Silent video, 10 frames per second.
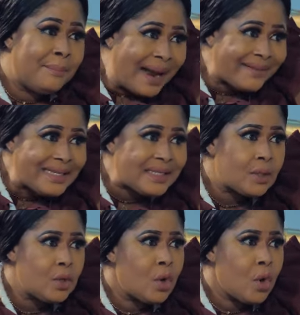
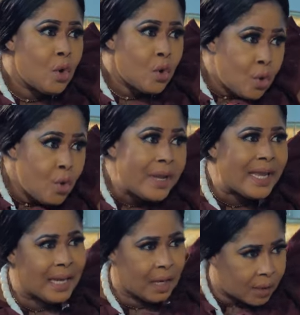marries who
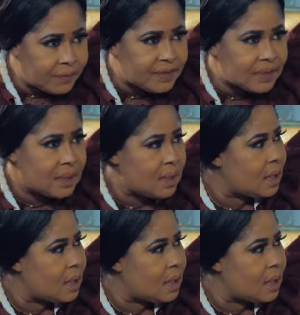he loves